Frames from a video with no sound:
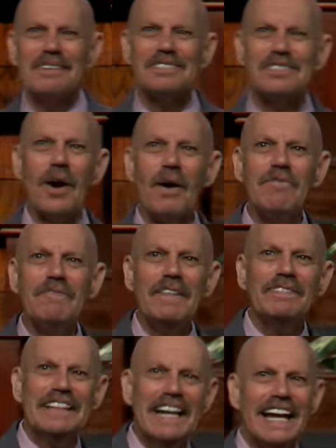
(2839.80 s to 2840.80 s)
Psalm
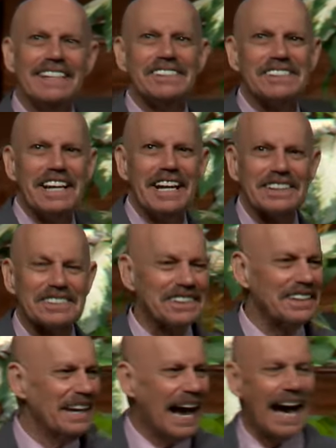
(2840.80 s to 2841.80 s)
58, 6.
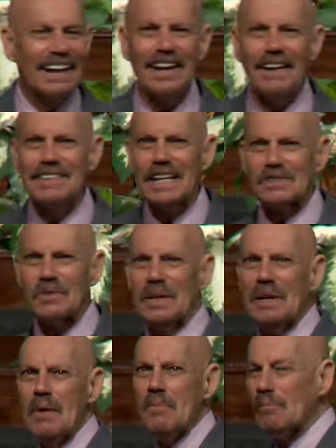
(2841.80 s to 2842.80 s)
I love this one.
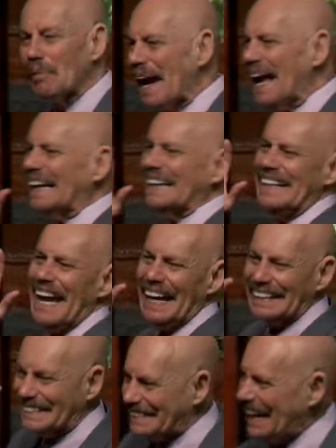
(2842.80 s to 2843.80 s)
Break
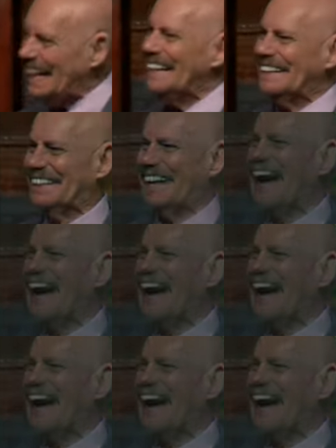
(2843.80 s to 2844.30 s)
their teeth,